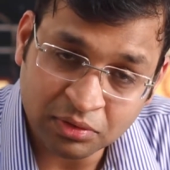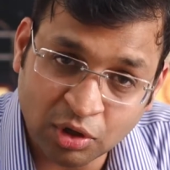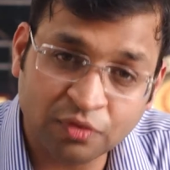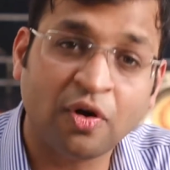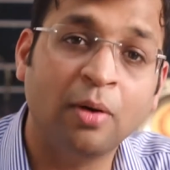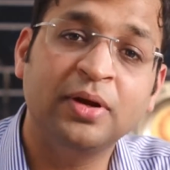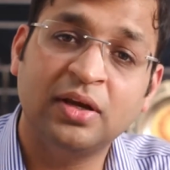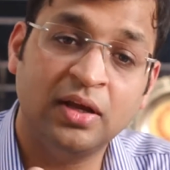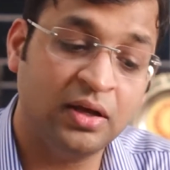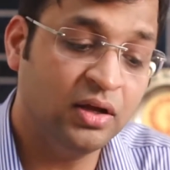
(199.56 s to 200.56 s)

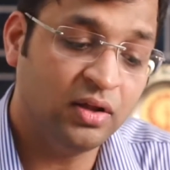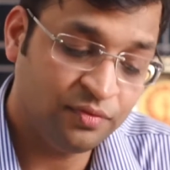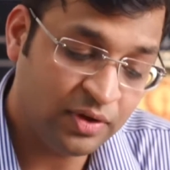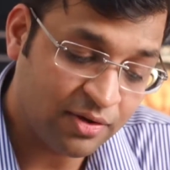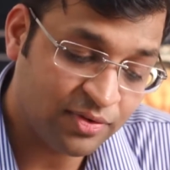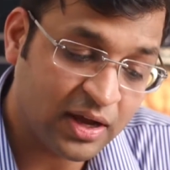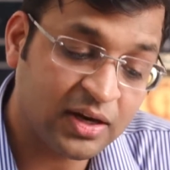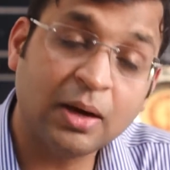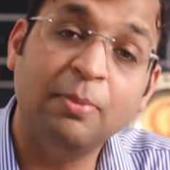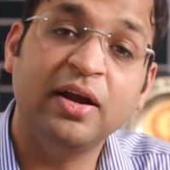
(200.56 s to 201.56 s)
uniformity, we are
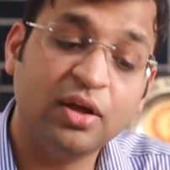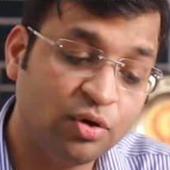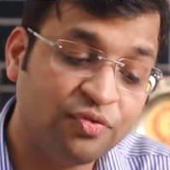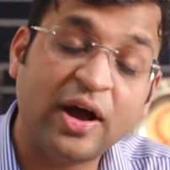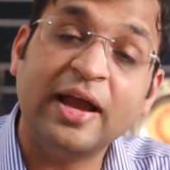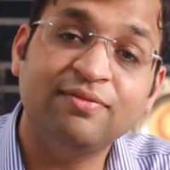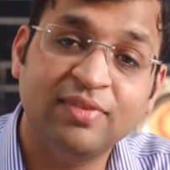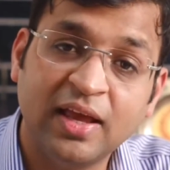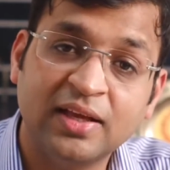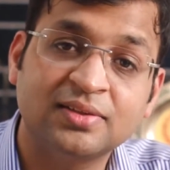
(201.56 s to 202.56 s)
recommending you 5
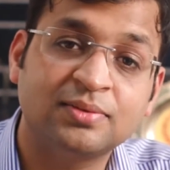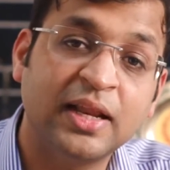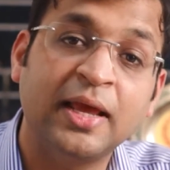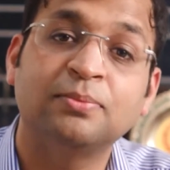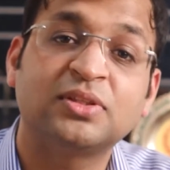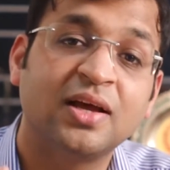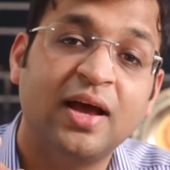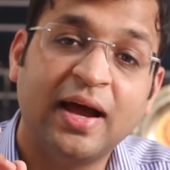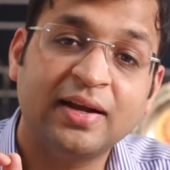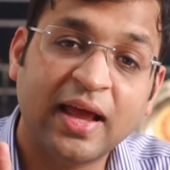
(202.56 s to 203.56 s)
names
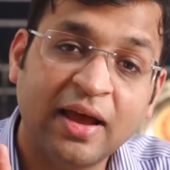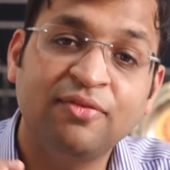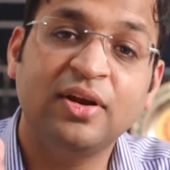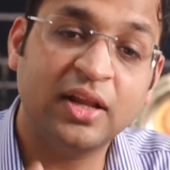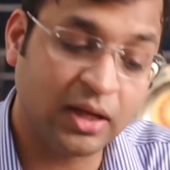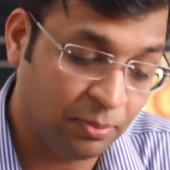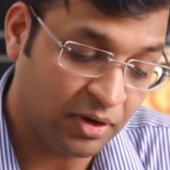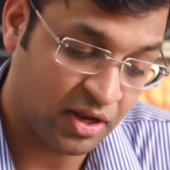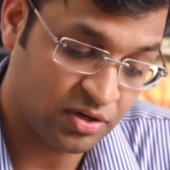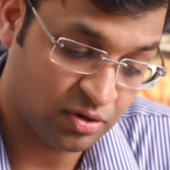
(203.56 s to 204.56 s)
at every
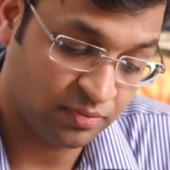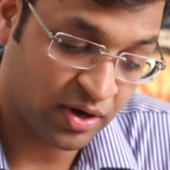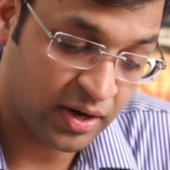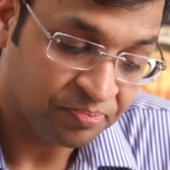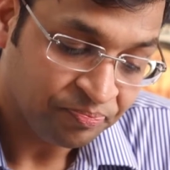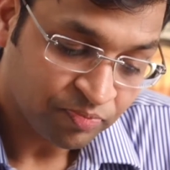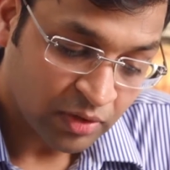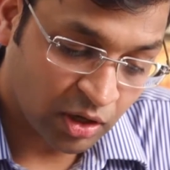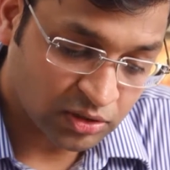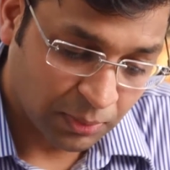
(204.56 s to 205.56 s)
recommendation, right?
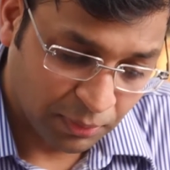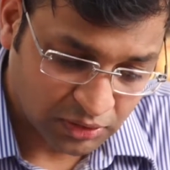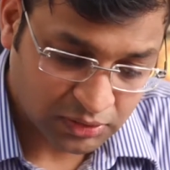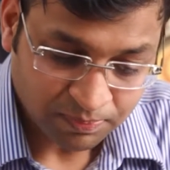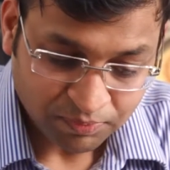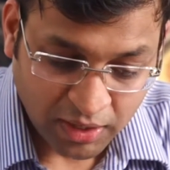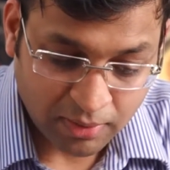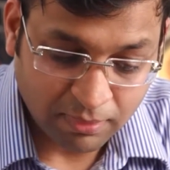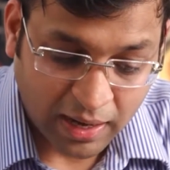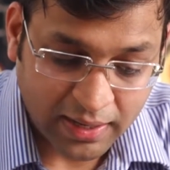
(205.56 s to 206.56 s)
Now suppose
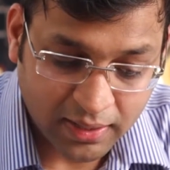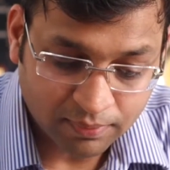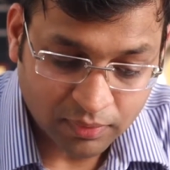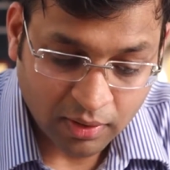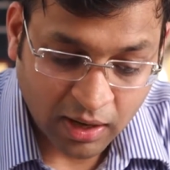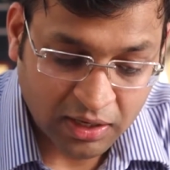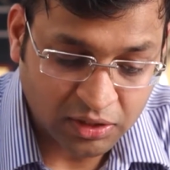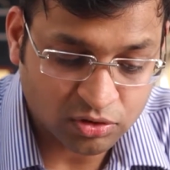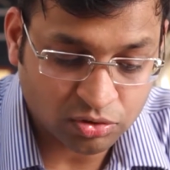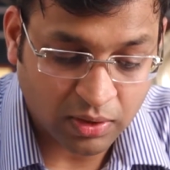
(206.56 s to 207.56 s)
in my
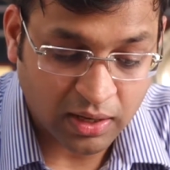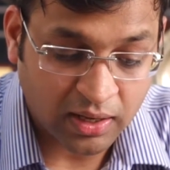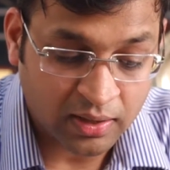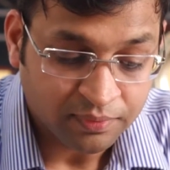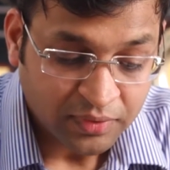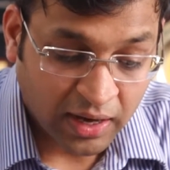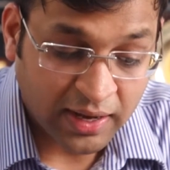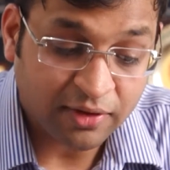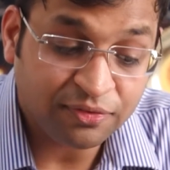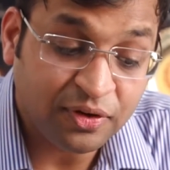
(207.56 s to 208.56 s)
Rakesh Jhunjhunwala I
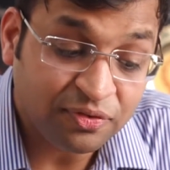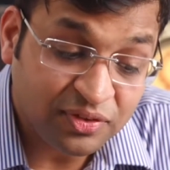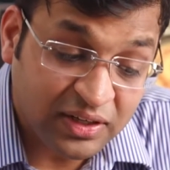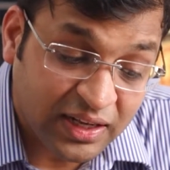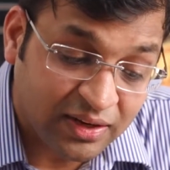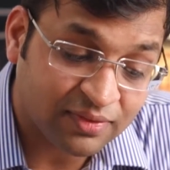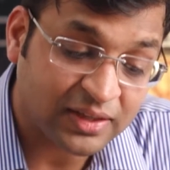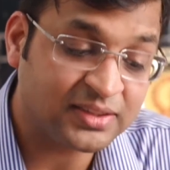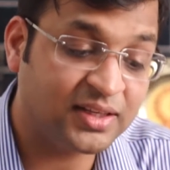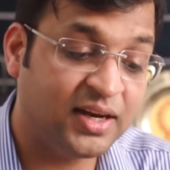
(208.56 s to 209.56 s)
have 50
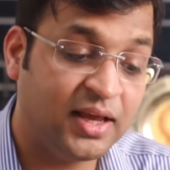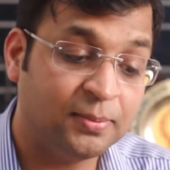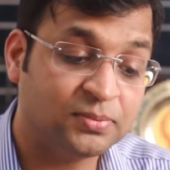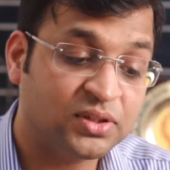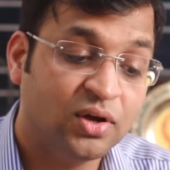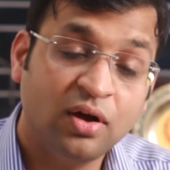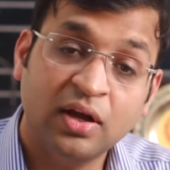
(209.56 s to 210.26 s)
investor names